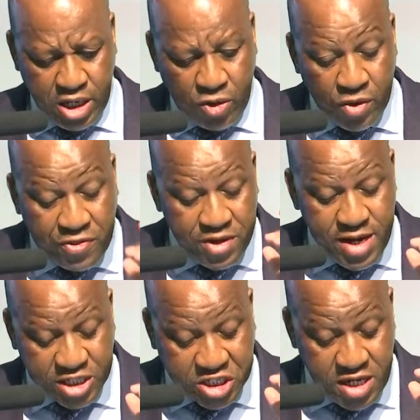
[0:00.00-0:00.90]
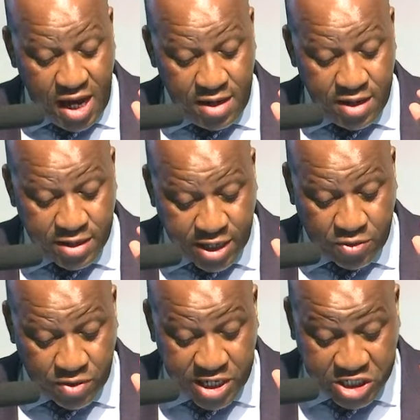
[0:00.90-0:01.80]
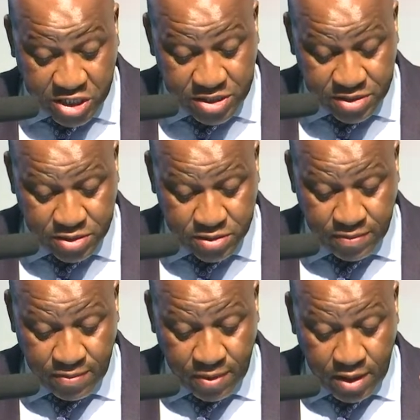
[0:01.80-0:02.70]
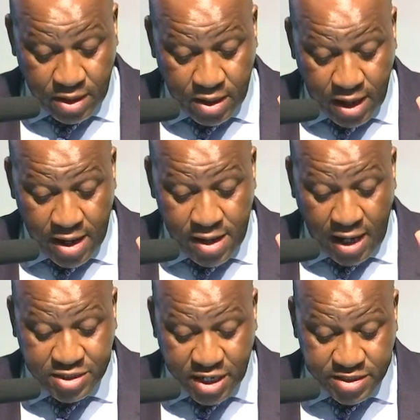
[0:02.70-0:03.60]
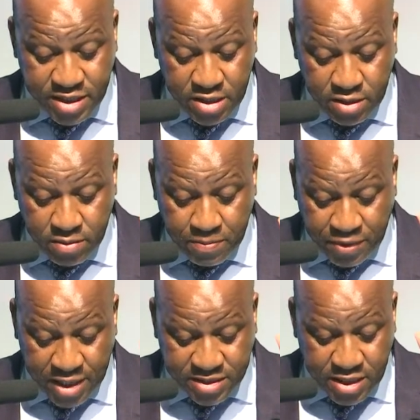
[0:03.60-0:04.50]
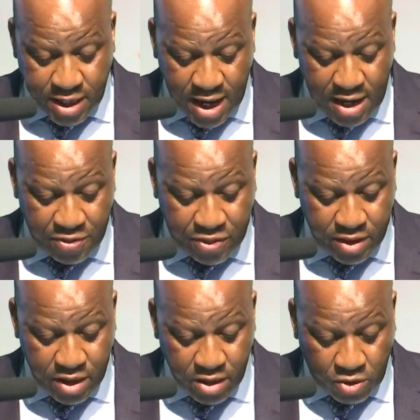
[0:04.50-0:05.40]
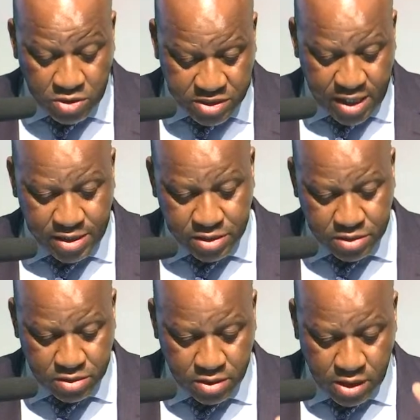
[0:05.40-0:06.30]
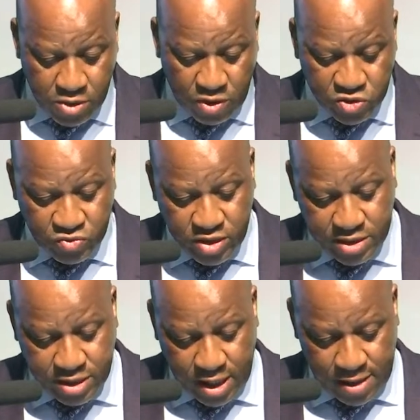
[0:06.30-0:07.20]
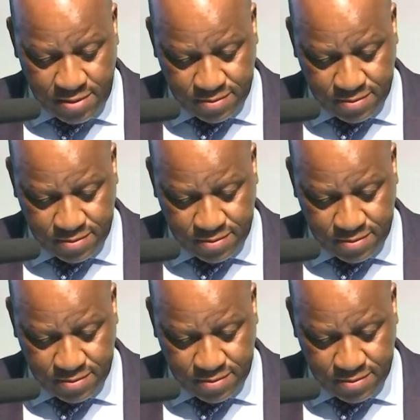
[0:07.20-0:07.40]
with the national regulations and addressing pressing health concerns in KwaZulu-Natal.